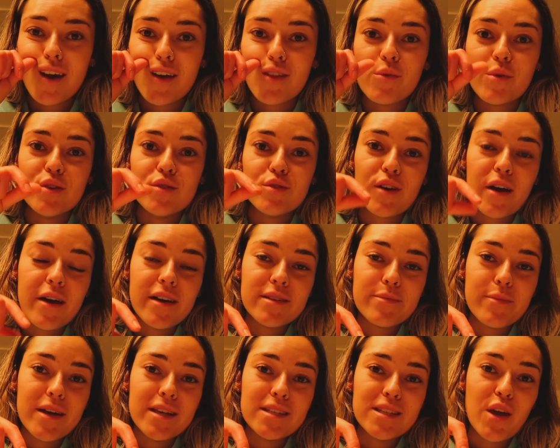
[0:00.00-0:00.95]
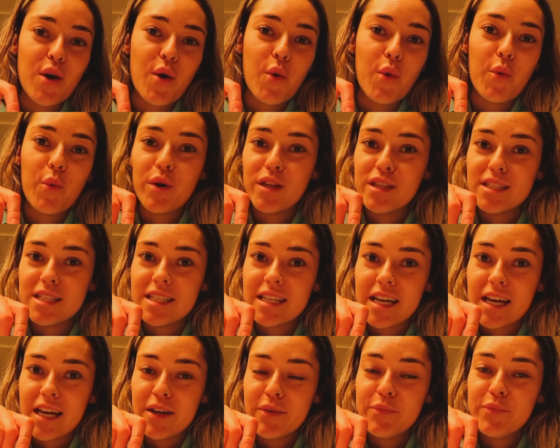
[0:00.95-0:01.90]
Otherwise you guys might see it
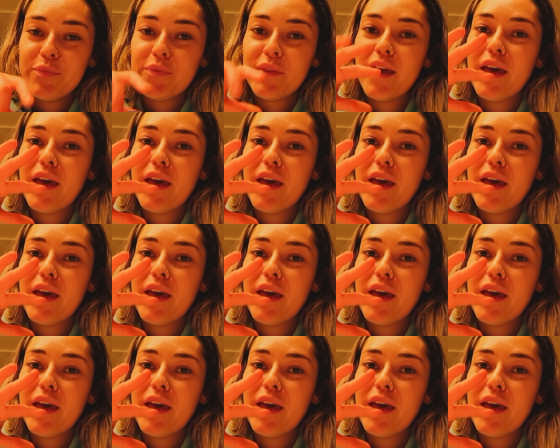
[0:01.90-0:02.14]
Wednesday.